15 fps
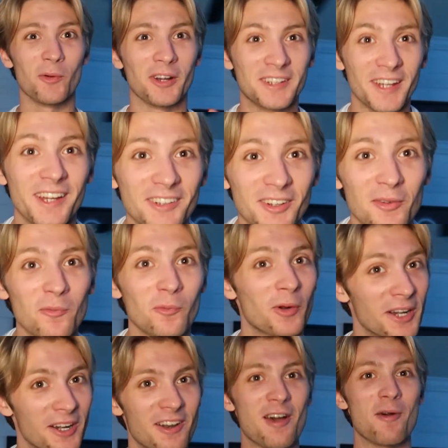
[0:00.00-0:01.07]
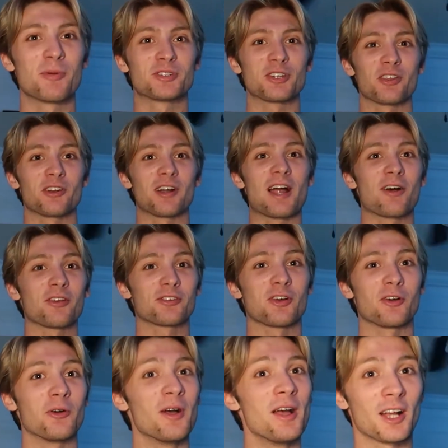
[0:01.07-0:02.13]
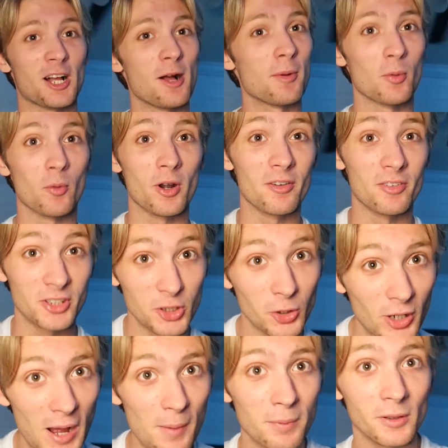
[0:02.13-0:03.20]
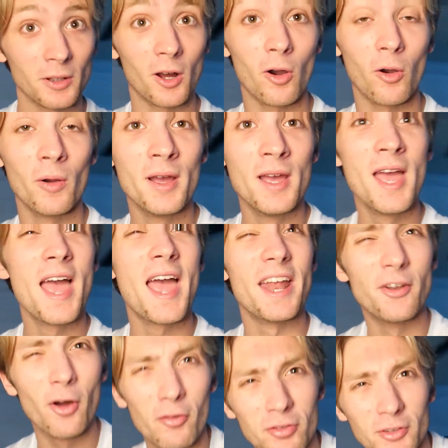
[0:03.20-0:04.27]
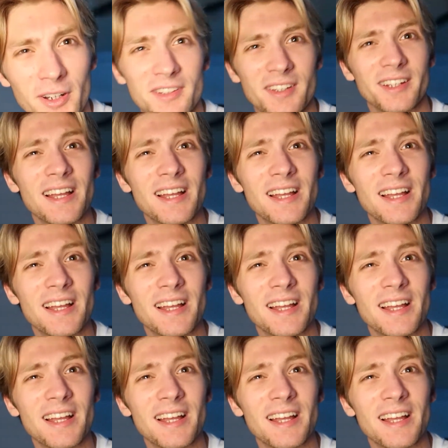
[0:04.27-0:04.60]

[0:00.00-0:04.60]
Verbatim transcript: we're a kingdom, we're here to help each other out, so comment whatever you got below. And don't forget to